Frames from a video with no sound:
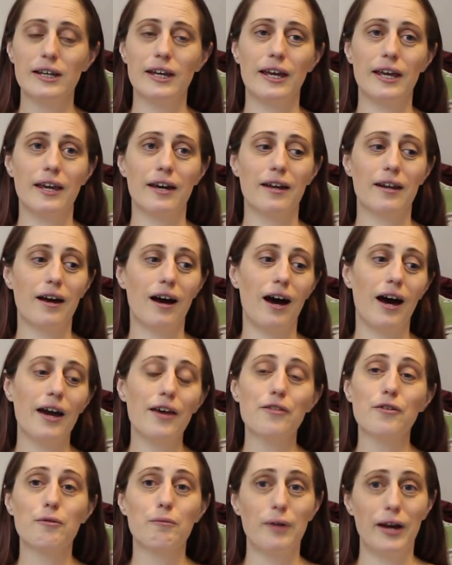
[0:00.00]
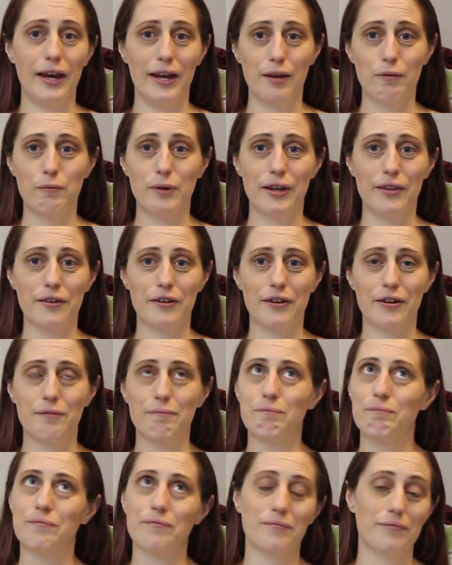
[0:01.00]
And either way,
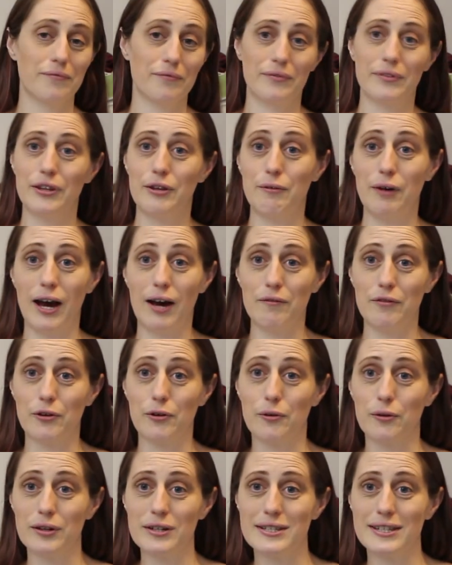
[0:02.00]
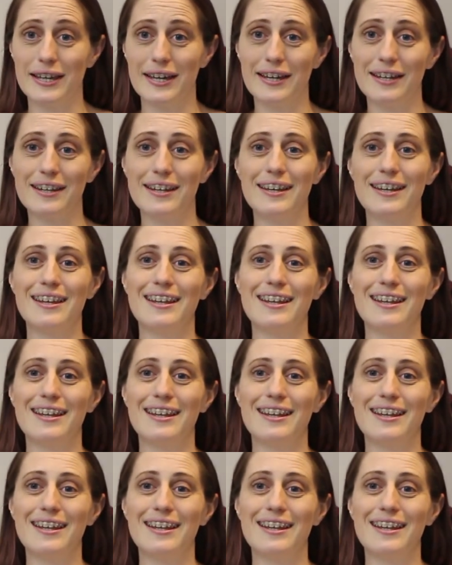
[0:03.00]
whether you have a corset